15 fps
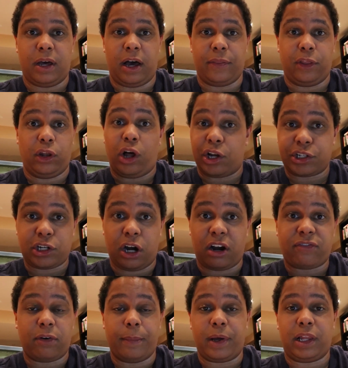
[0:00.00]
the launch car
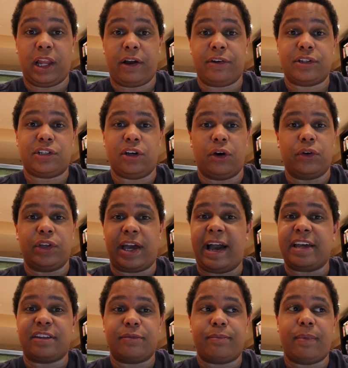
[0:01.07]
from McLaren, so you
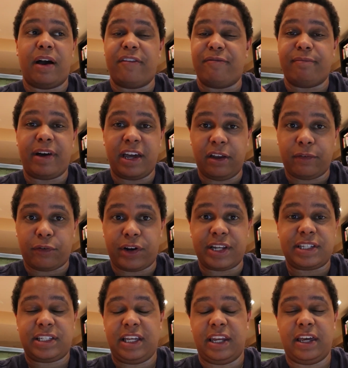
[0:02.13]
guys might have already
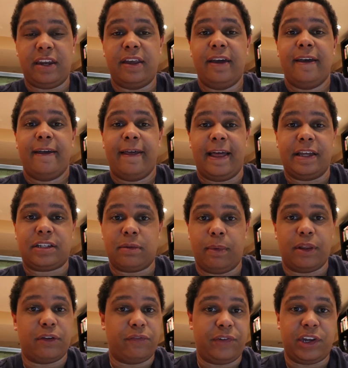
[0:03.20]
seen it in some
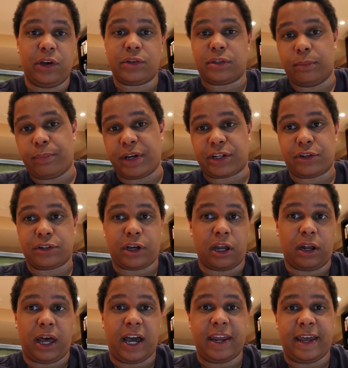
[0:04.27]
other videos and pictures
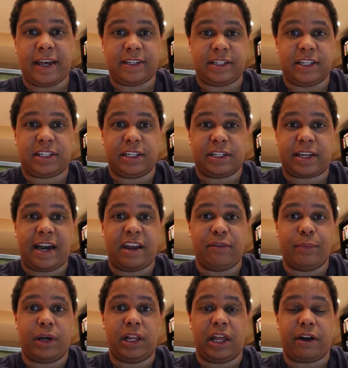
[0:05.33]
online, as this is kind of
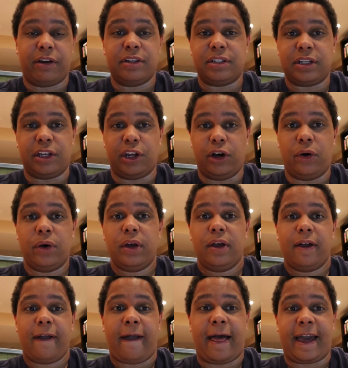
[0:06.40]
McLaren's,
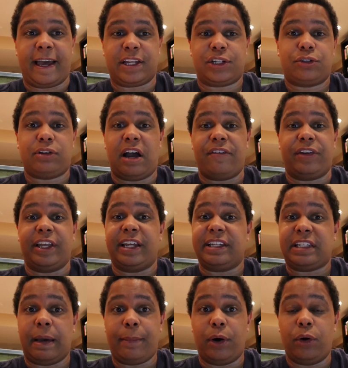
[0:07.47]
I guess, traveling
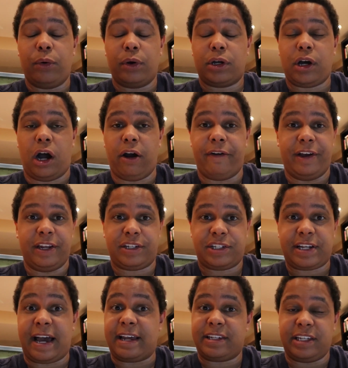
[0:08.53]
demo car. It's
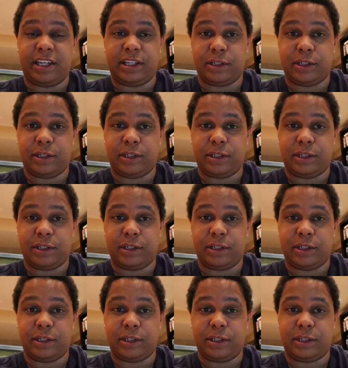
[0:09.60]
chassis